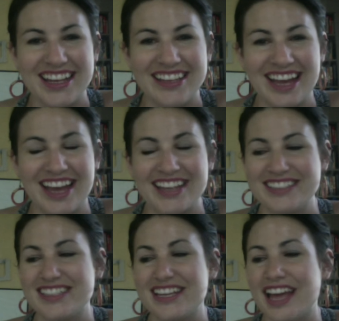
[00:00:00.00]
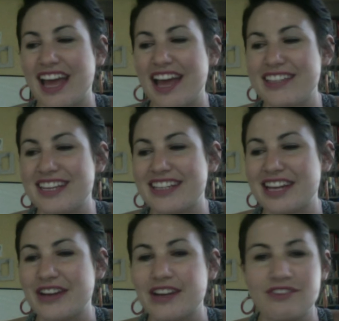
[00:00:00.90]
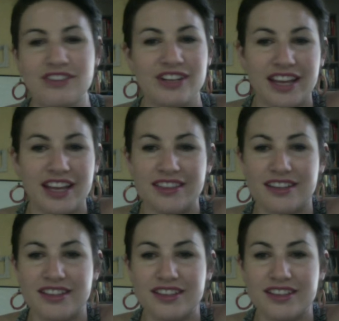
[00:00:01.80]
I sat down every day and thought,